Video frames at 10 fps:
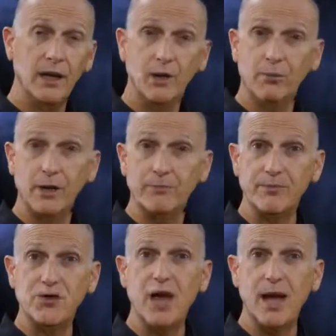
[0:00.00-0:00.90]

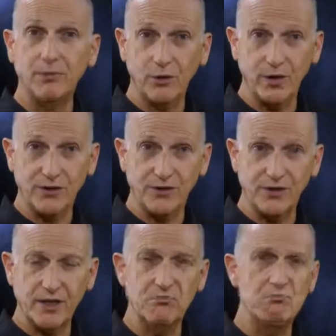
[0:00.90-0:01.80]
Abrupt job
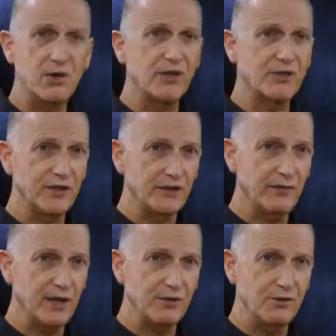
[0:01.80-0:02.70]
losses and business
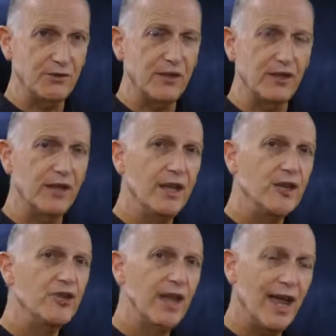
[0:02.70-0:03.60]
failures that
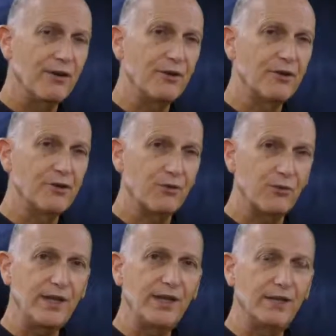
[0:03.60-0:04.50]
shattered
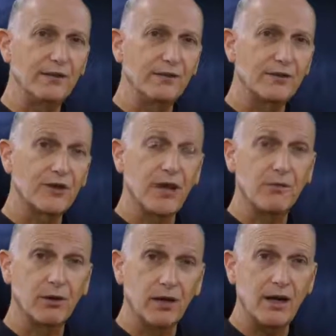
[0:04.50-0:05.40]
serene and
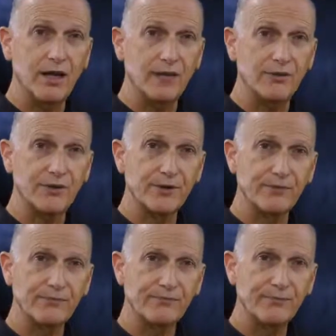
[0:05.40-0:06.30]
stable lives.
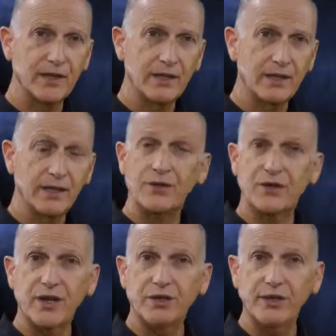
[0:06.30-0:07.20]

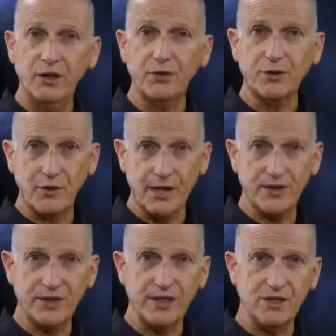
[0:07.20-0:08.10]
Sudden health
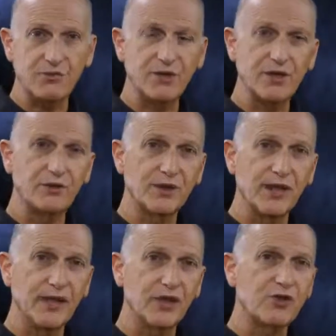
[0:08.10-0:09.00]
crises
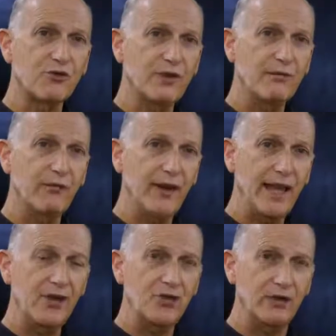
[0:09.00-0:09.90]
resulting in extreme
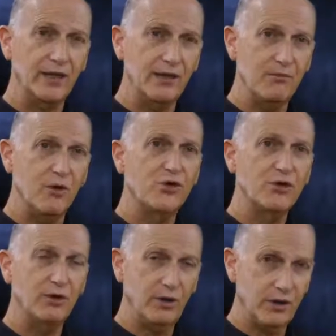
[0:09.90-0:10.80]
financial and
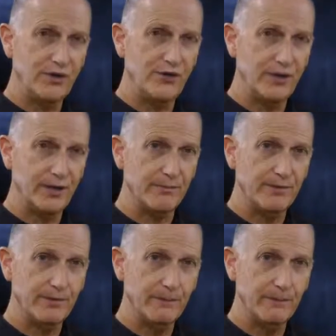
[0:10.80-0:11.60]
emotional hardship.